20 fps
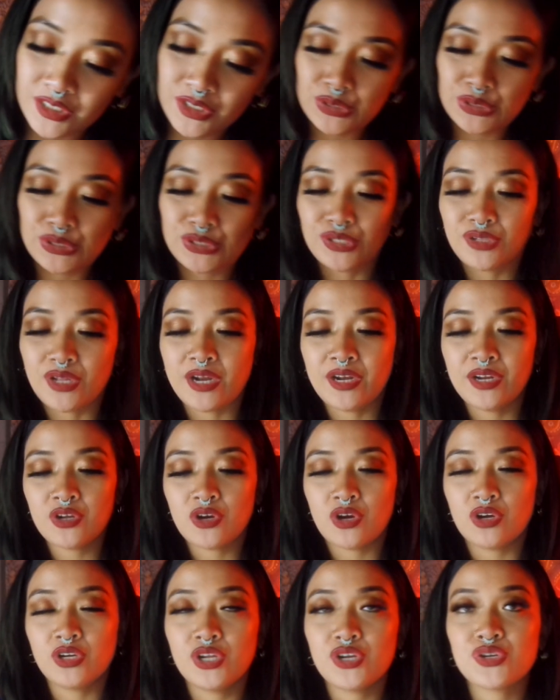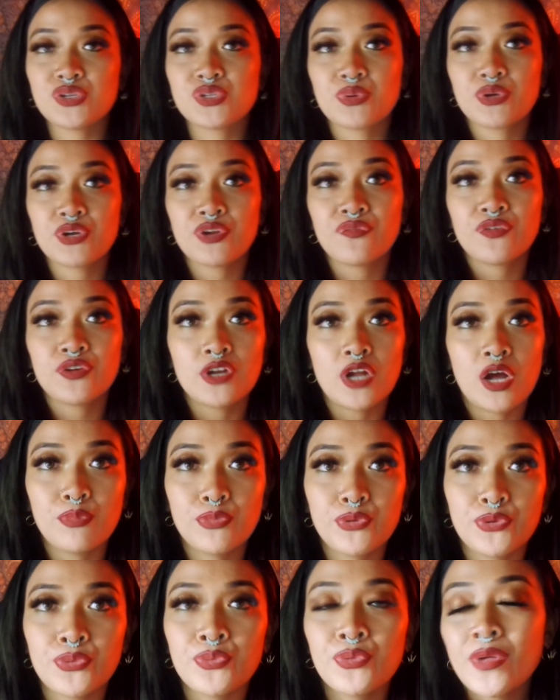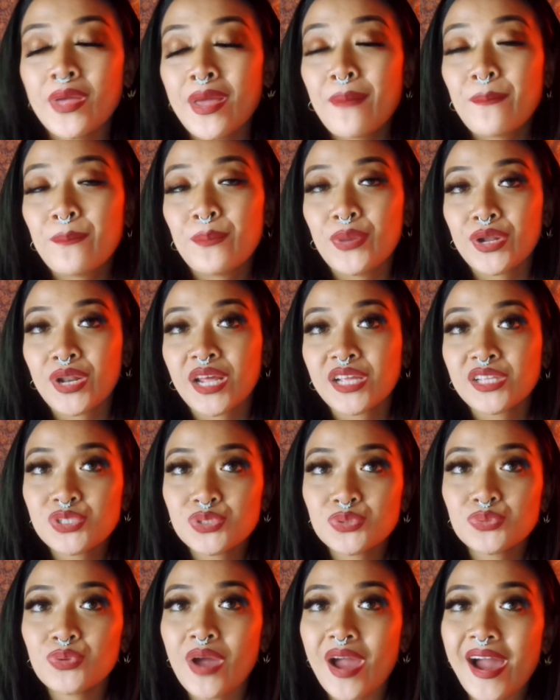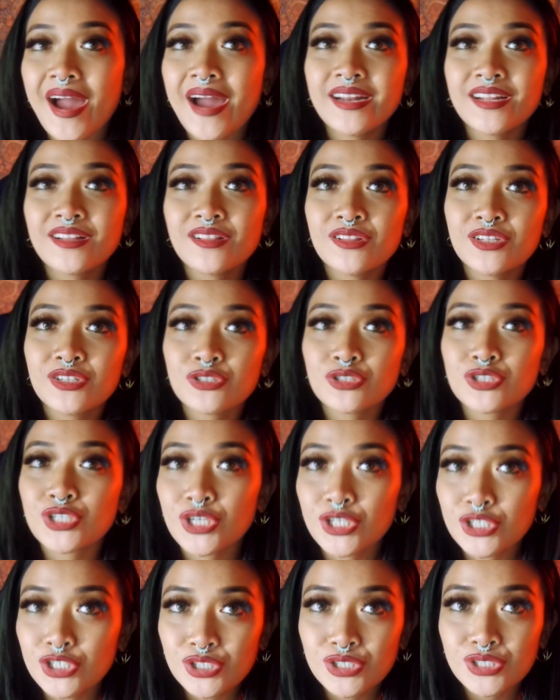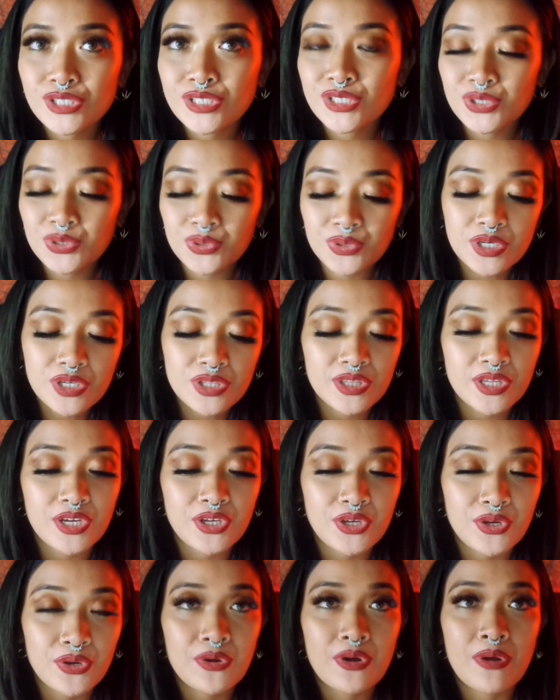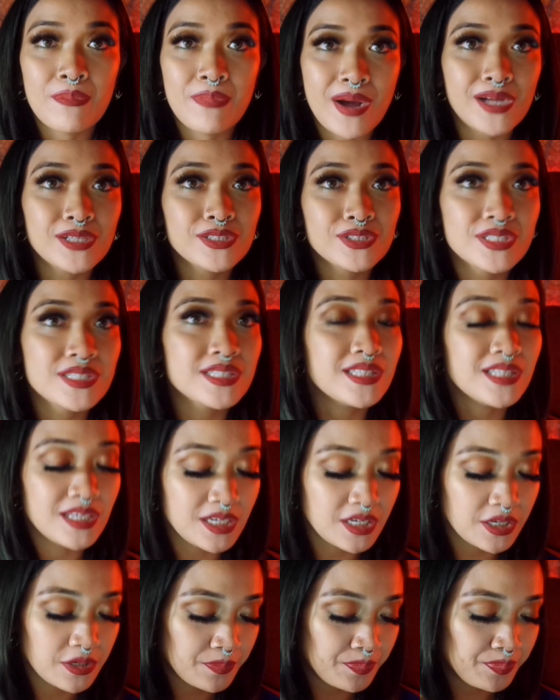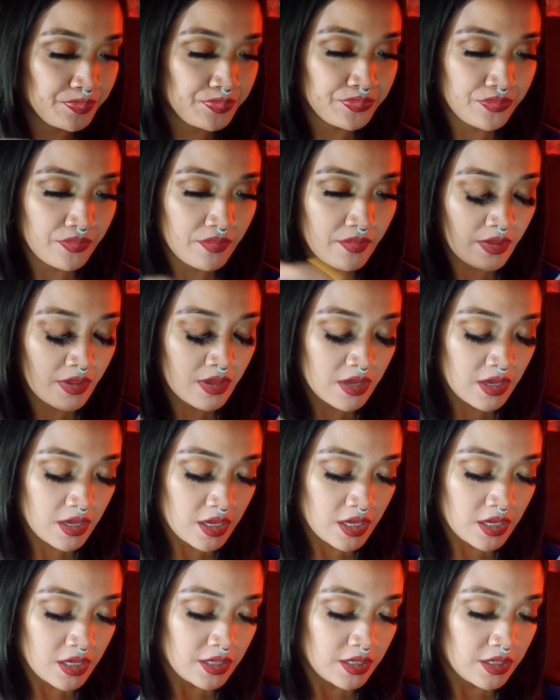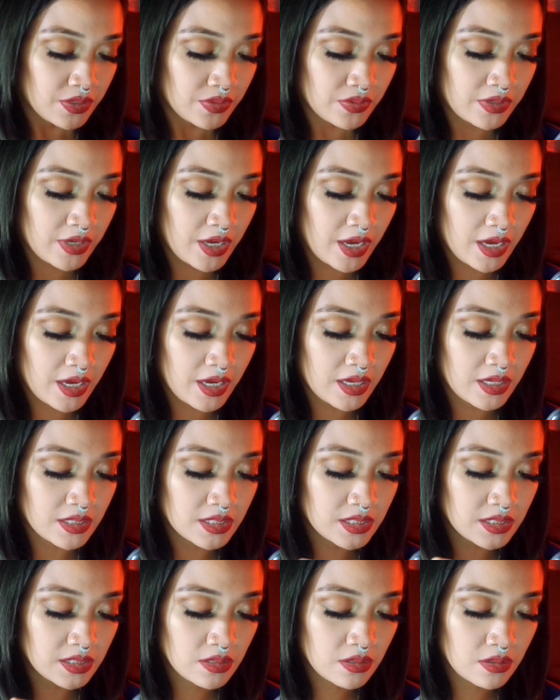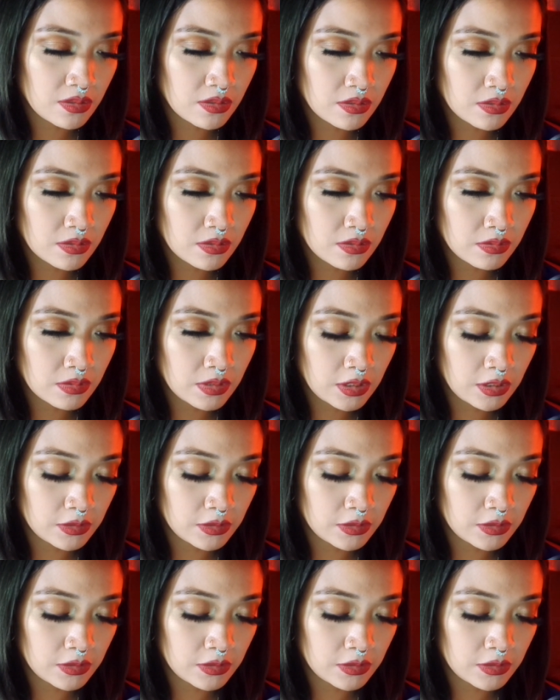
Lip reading: because the lighting on here is already phenomenal. But I do add little touches to it that you're about to see. Okay, so